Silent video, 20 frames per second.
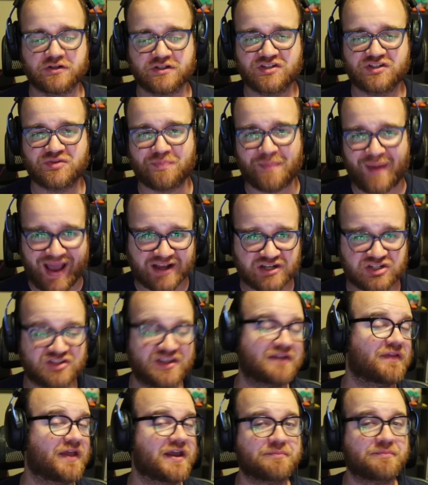smash
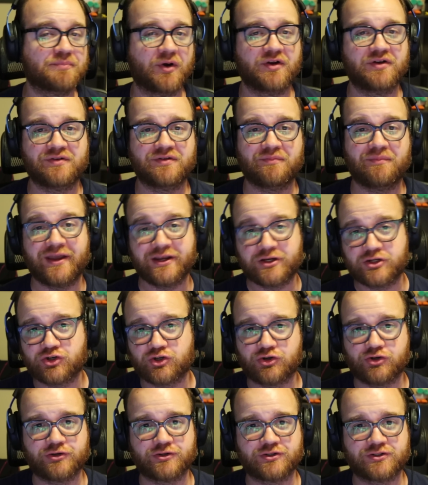that like button. Make
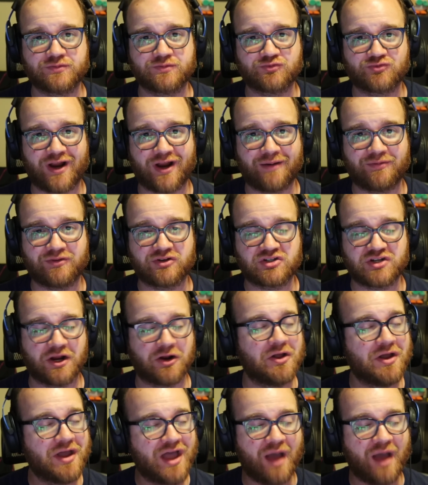sure you're subscribed to the
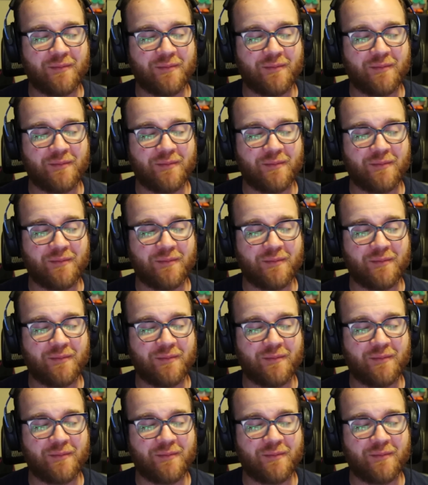channel.